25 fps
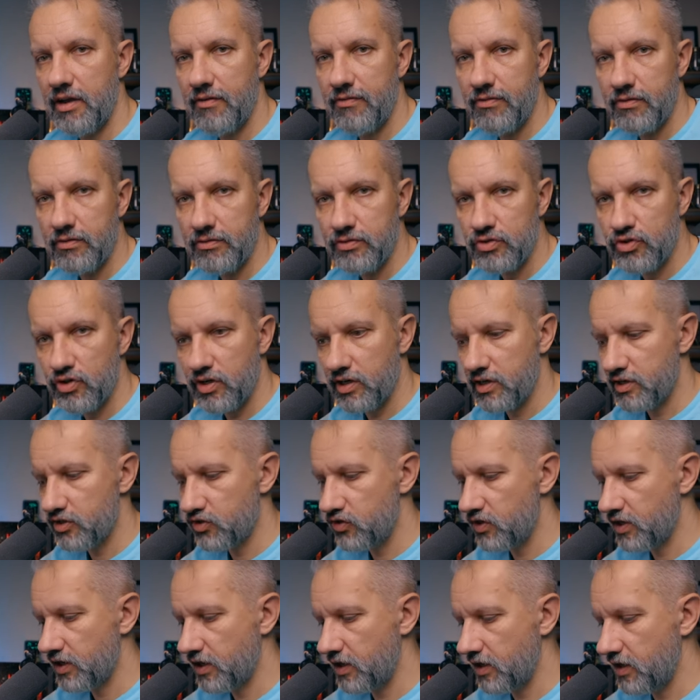iPhone
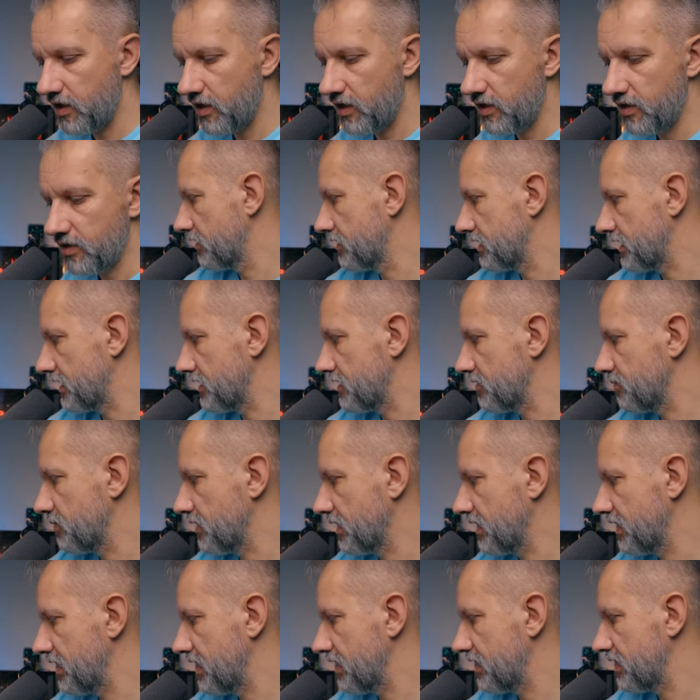charger here that is
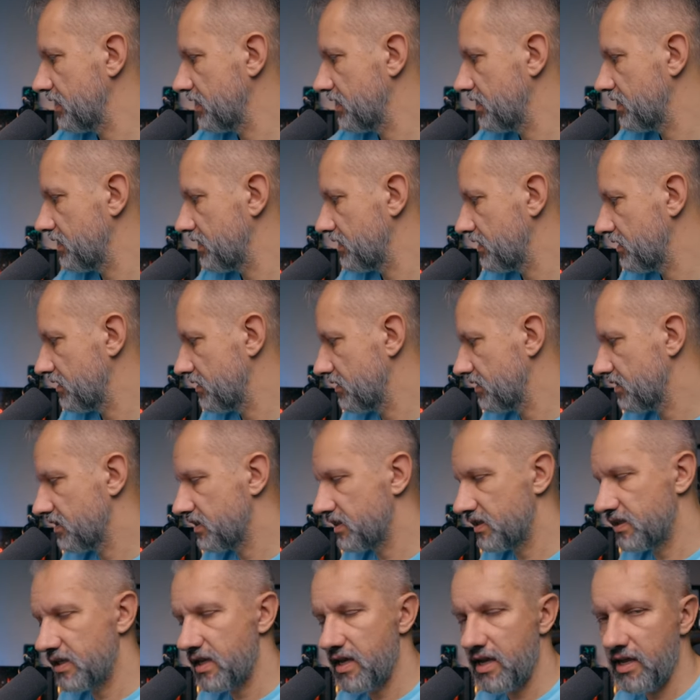magnetic
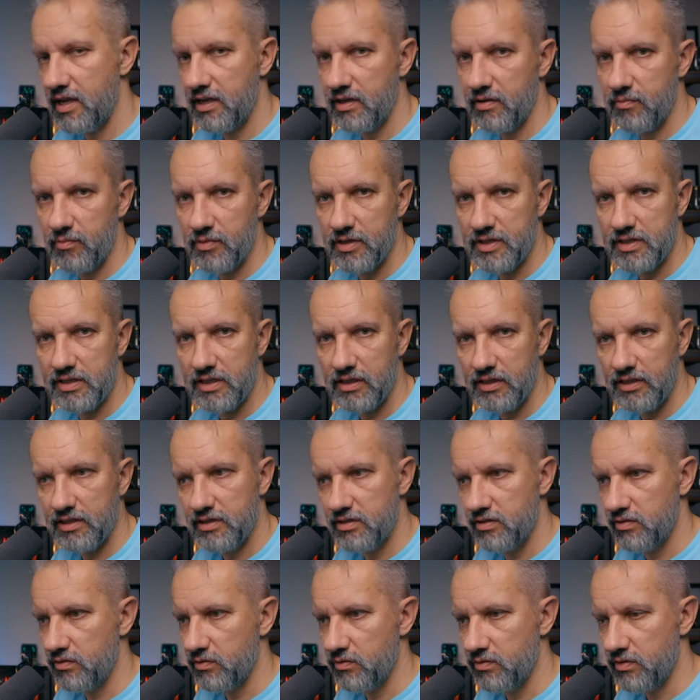stand basically
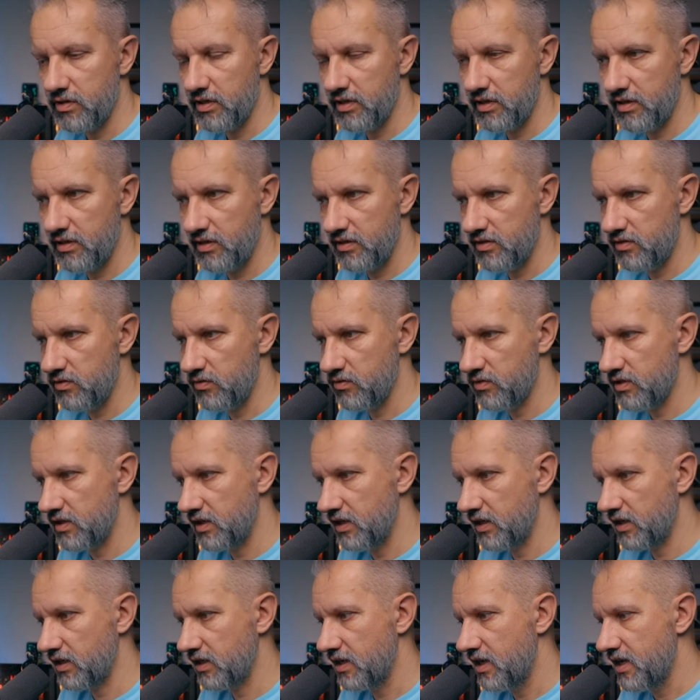it's it is
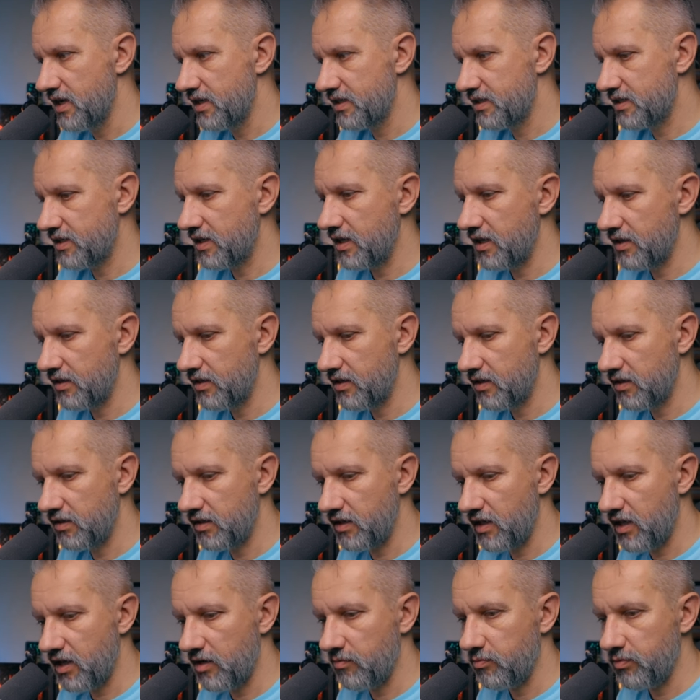using standard
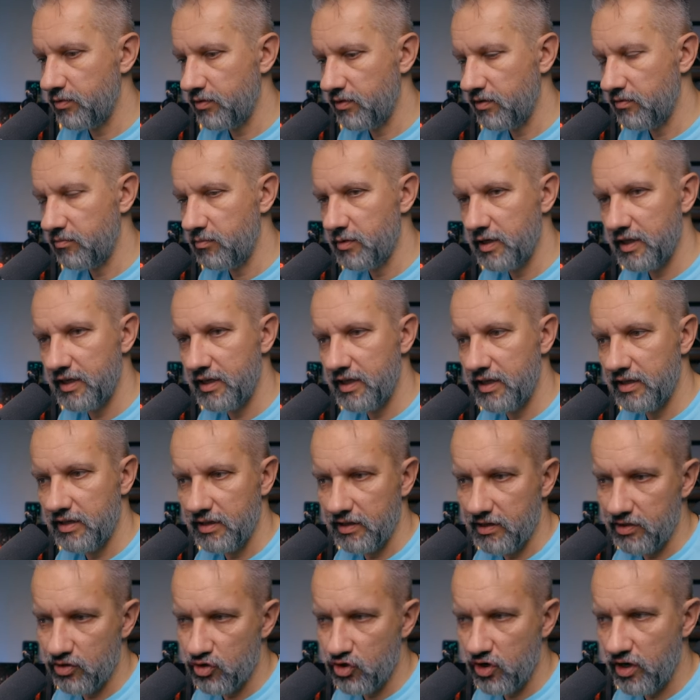apple
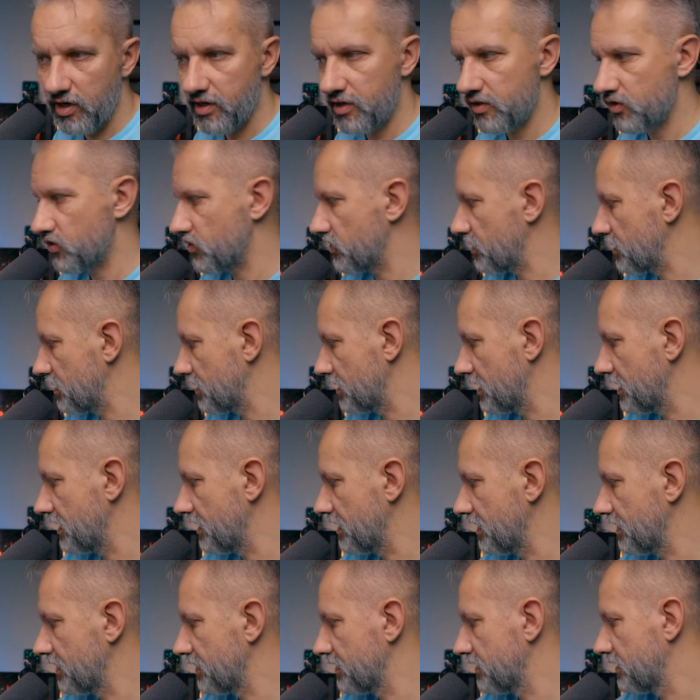magnetic charger
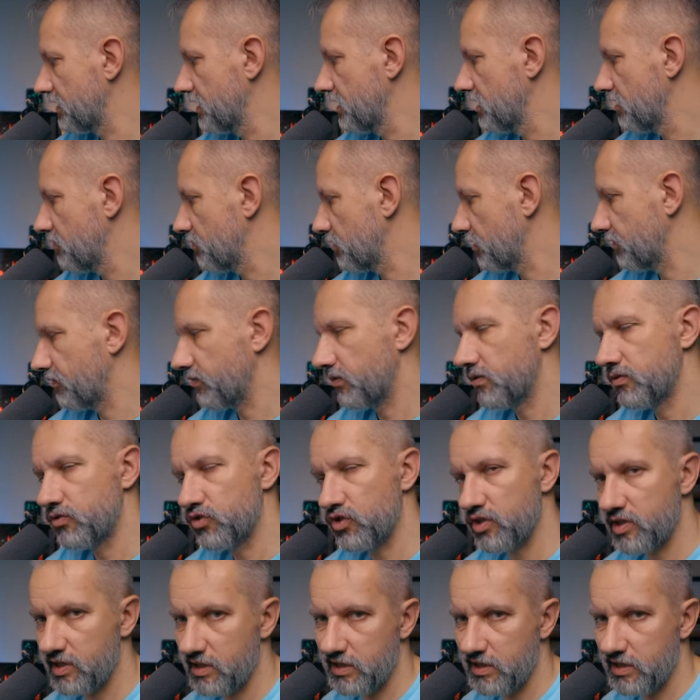and my phone just